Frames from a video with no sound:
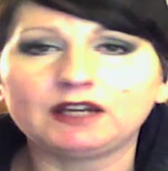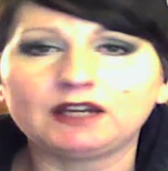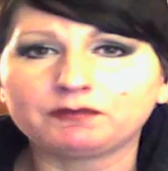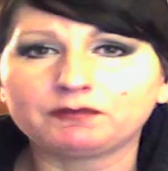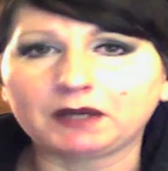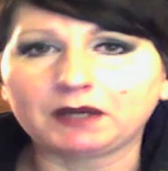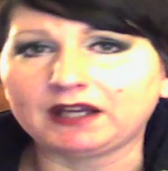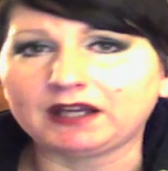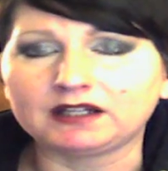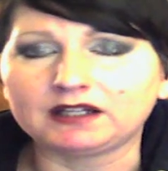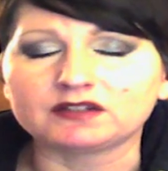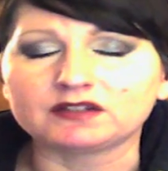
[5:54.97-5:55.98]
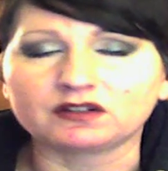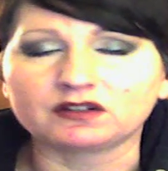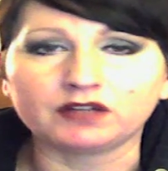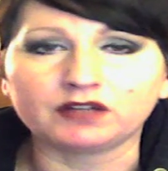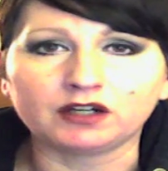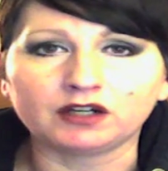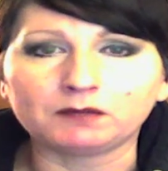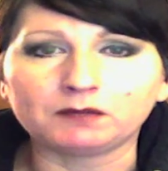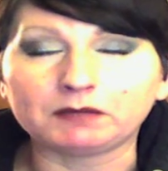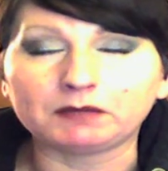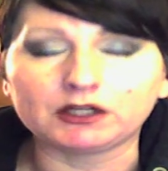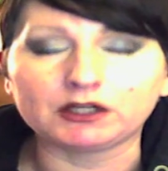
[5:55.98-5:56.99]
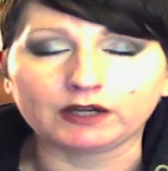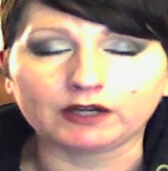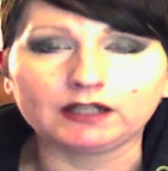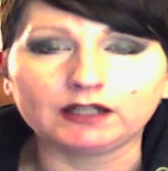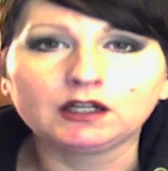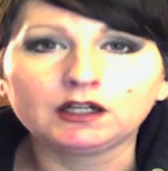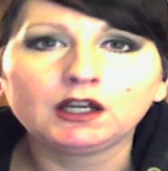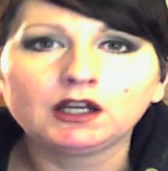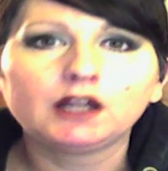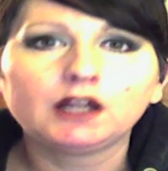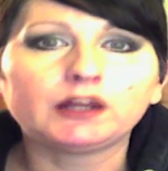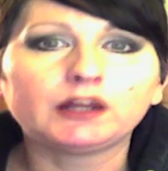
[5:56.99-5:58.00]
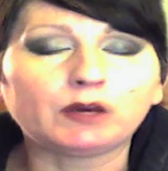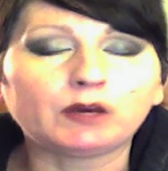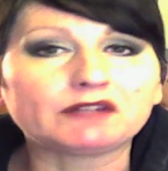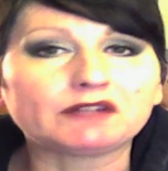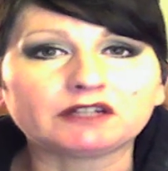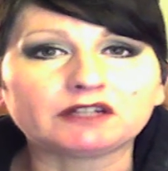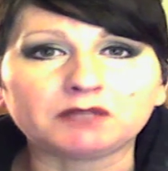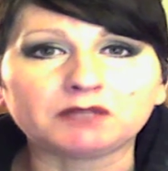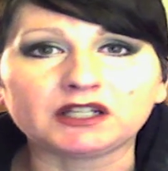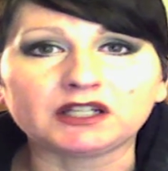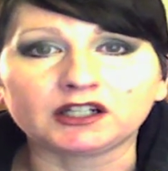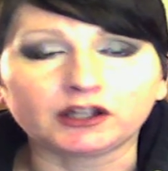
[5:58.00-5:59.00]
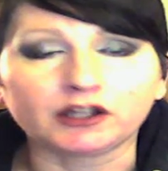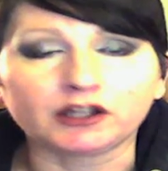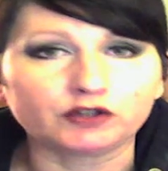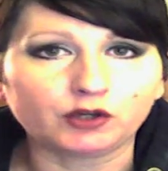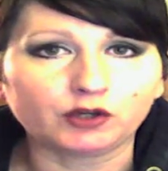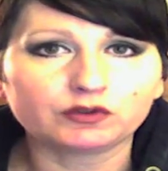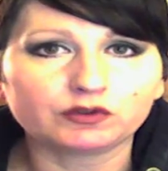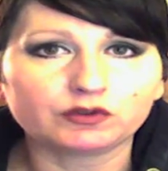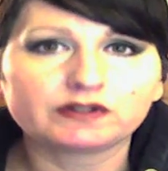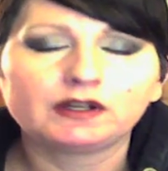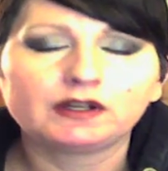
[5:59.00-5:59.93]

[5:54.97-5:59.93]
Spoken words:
If my headache is still there, my migraine, they will have to give me yet another dose.